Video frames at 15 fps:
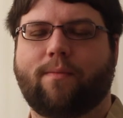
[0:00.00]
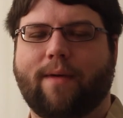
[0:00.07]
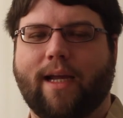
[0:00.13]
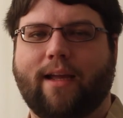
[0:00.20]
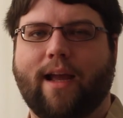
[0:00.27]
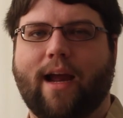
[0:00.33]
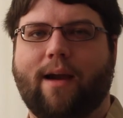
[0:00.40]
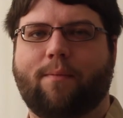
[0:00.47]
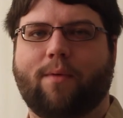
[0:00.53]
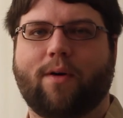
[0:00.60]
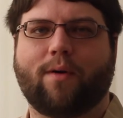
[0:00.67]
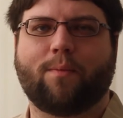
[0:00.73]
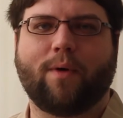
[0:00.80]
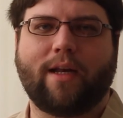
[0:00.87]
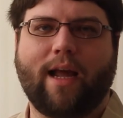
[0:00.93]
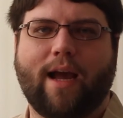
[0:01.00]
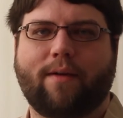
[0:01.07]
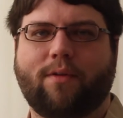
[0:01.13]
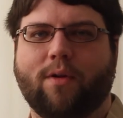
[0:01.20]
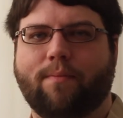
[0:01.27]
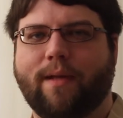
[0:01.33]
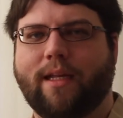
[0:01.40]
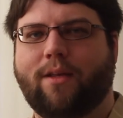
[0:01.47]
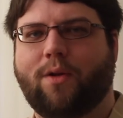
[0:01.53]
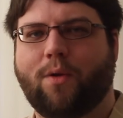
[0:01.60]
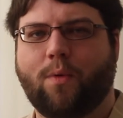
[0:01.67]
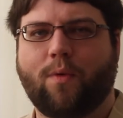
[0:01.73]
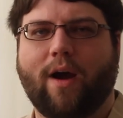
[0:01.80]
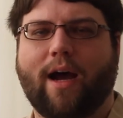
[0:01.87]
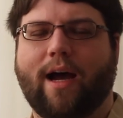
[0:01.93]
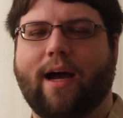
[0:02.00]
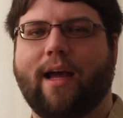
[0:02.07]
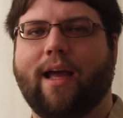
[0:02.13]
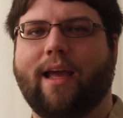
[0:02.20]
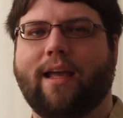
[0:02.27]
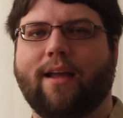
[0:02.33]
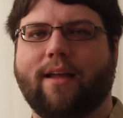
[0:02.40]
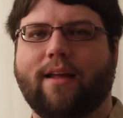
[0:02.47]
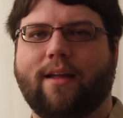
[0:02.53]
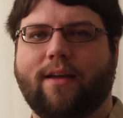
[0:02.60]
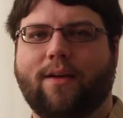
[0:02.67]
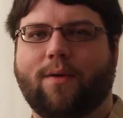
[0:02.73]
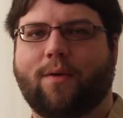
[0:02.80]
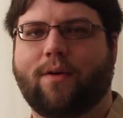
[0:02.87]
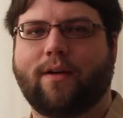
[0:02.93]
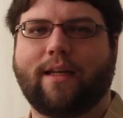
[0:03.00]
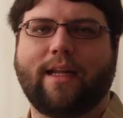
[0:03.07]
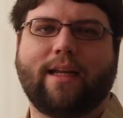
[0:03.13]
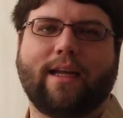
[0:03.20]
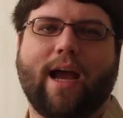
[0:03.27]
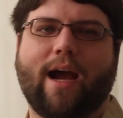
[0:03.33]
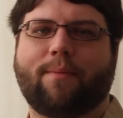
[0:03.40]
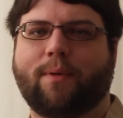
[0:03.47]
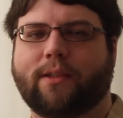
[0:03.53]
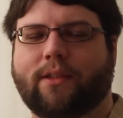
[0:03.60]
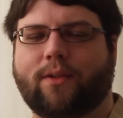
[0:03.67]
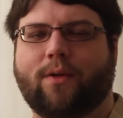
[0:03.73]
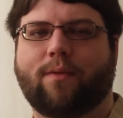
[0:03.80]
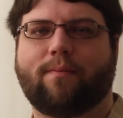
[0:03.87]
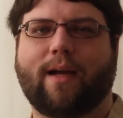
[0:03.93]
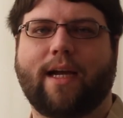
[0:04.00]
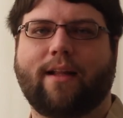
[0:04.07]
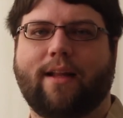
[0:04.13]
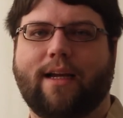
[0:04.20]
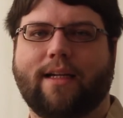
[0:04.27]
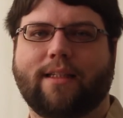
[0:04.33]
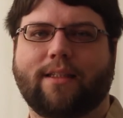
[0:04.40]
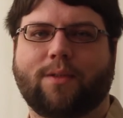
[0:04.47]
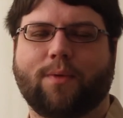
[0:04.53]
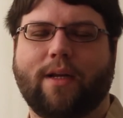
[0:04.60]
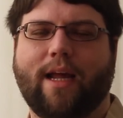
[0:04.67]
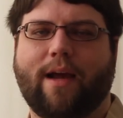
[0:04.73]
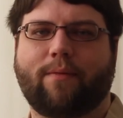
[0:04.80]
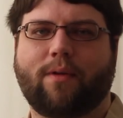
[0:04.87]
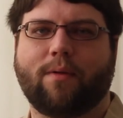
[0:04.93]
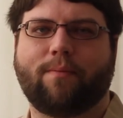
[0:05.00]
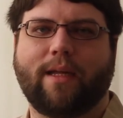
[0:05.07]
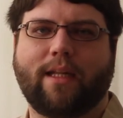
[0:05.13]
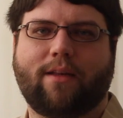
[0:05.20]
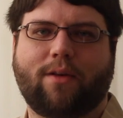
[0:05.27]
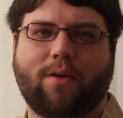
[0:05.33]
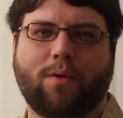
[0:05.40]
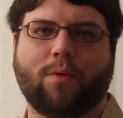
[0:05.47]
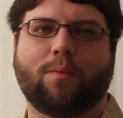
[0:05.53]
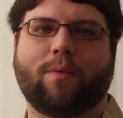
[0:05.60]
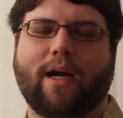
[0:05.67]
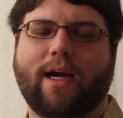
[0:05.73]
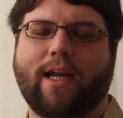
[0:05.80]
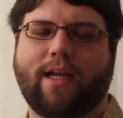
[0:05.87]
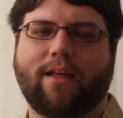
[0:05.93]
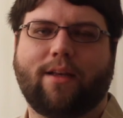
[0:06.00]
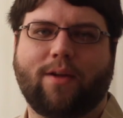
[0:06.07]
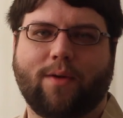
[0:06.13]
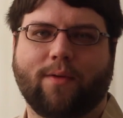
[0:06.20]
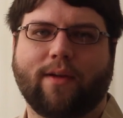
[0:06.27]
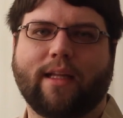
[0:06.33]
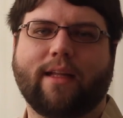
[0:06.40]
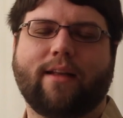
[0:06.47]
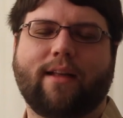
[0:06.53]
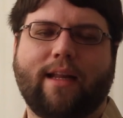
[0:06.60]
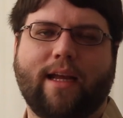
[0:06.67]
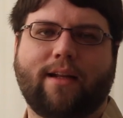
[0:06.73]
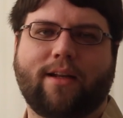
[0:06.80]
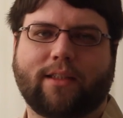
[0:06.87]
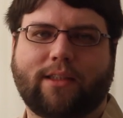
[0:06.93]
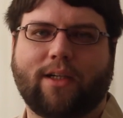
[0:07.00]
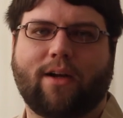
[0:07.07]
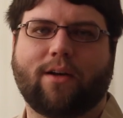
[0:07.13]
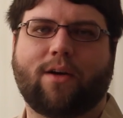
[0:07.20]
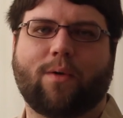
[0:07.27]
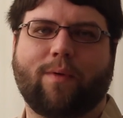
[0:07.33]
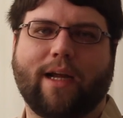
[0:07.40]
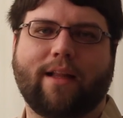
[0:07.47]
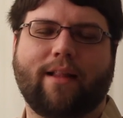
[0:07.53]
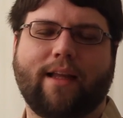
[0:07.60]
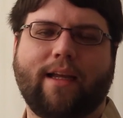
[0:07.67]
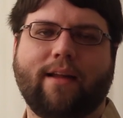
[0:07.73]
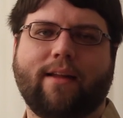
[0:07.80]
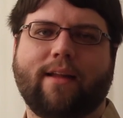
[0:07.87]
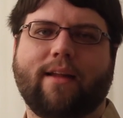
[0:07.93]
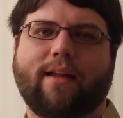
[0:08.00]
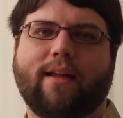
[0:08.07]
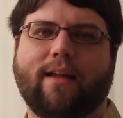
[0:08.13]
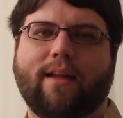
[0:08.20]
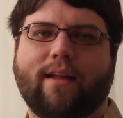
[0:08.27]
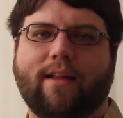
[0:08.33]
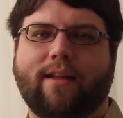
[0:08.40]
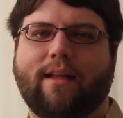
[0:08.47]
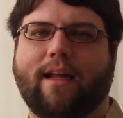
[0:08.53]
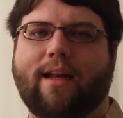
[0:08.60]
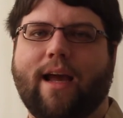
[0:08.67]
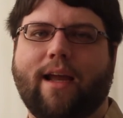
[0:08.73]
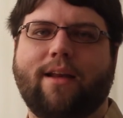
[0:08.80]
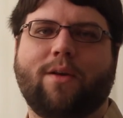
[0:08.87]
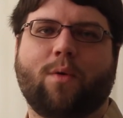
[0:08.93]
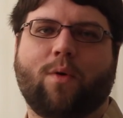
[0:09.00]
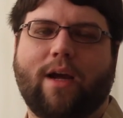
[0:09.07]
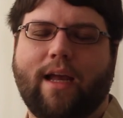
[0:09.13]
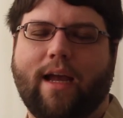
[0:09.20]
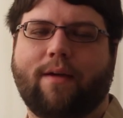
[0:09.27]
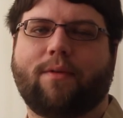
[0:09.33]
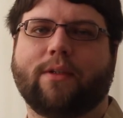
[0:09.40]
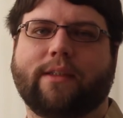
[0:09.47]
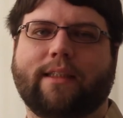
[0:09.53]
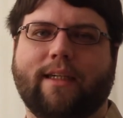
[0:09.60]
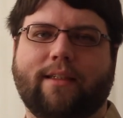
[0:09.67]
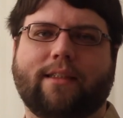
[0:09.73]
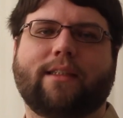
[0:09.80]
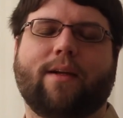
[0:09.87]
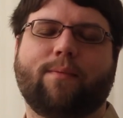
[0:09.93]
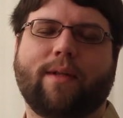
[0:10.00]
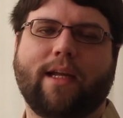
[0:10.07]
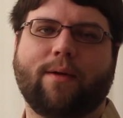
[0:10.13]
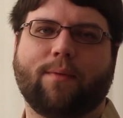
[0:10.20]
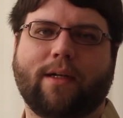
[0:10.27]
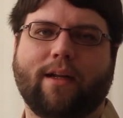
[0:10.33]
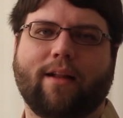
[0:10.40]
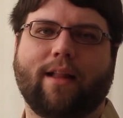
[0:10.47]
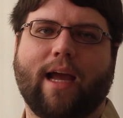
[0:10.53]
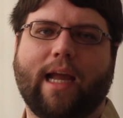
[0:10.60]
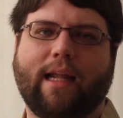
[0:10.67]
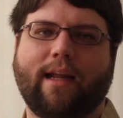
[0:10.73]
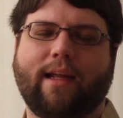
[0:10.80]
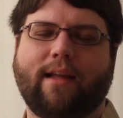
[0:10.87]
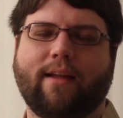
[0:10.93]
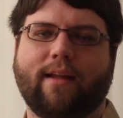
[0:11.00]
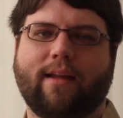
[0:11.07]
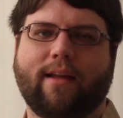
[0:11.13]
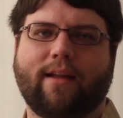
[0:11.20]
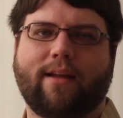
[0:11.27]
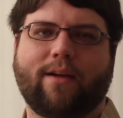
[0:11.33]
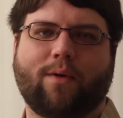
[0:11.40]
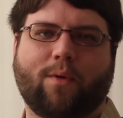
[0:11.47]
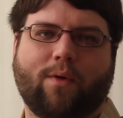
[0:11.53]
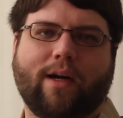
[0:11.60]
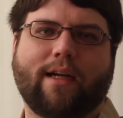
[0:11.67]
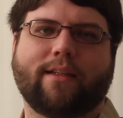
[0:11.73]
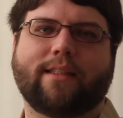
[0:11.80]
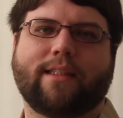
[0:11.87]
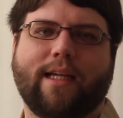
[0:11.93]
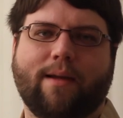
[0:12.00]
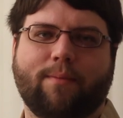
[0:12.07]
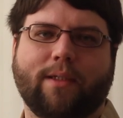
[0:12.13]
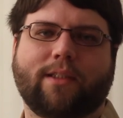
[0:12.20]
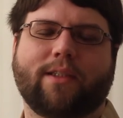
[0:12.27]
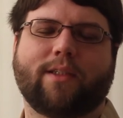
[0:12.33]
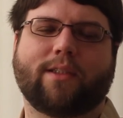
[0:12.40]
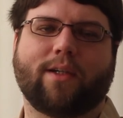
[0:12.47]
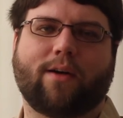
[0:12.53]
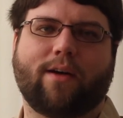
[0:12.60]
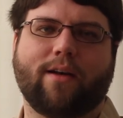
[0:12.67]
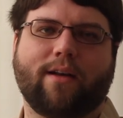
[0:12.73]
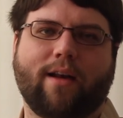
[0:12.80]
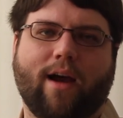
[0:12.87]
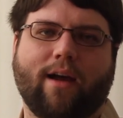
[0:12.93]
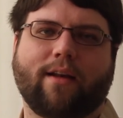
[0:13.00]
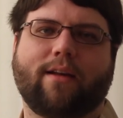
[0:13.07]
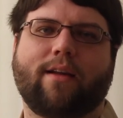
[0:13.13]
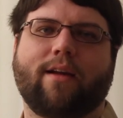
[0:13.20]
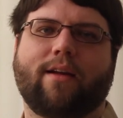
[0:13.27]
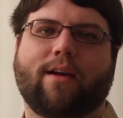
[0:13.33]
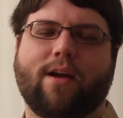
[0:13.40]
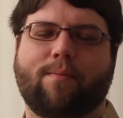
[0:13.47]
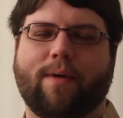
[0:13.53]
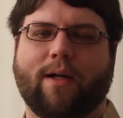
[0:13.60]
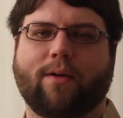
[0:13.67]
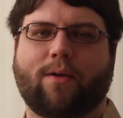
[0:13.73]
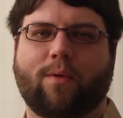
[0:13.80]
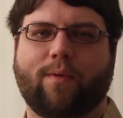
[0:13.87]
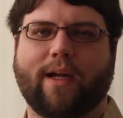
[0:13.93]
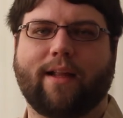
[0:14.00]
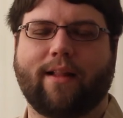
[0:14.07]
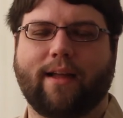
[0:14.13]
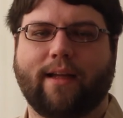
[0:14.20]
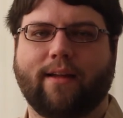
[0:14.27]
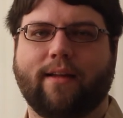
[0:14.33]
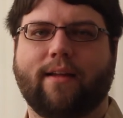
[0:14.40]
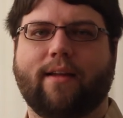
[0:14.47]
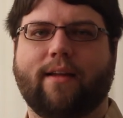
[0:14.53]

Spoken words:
on my camera would have to be too high, or the aperture of my lens would have to be too wide to take the shot correctly, then I know I have to change something with the lighting, or else the images are not going to come out correctly.